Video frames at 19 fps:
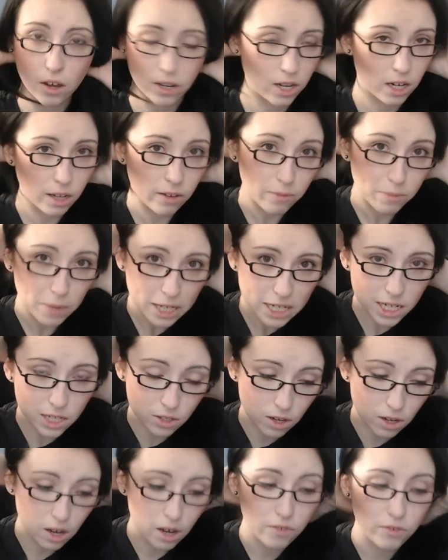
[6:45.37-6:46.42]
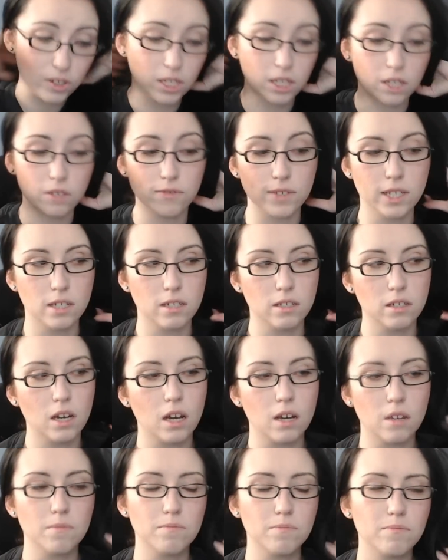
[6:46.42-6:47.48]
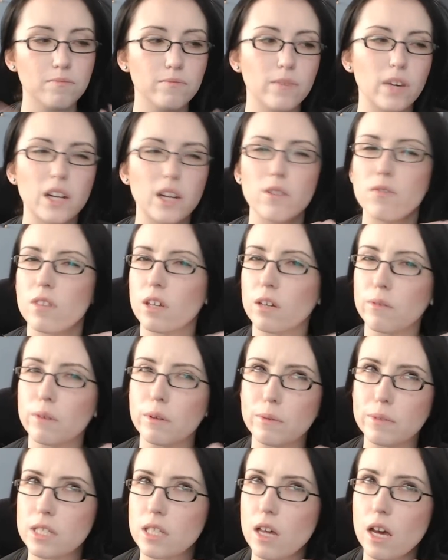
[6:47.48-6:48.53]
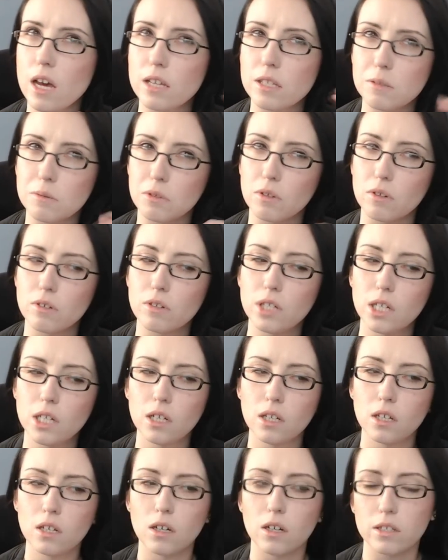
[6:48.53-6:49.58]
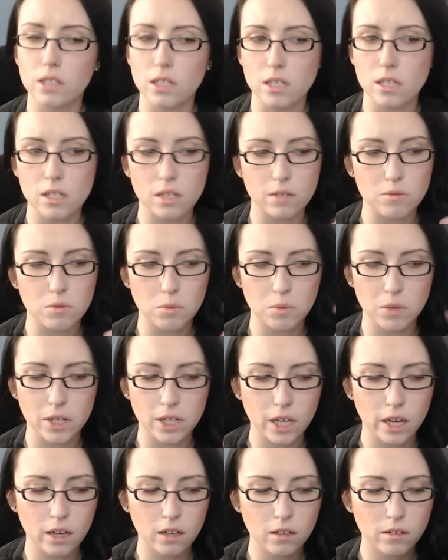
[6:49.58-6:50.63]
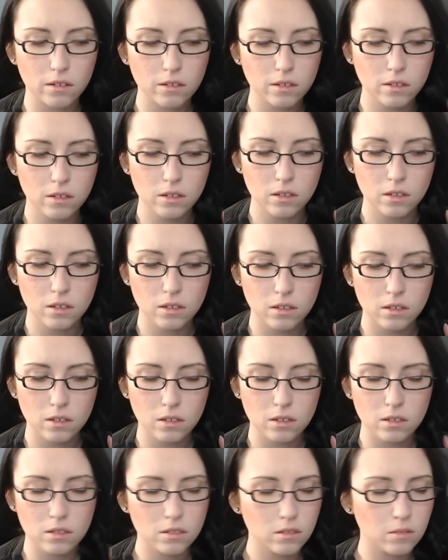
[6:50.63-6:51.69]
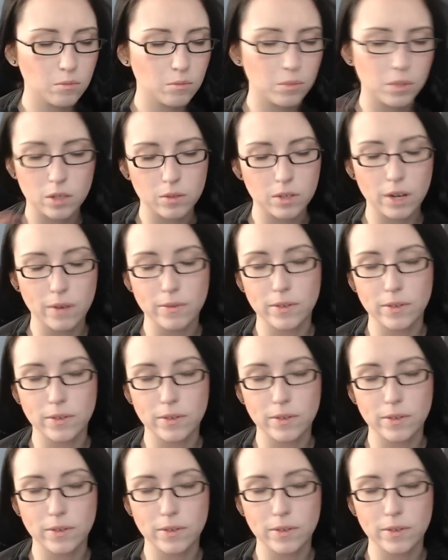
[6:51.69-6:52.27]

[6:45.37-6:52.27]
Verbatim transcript: on any of my days off. And even, um, I don't think we went to the hospital on days that I was working. But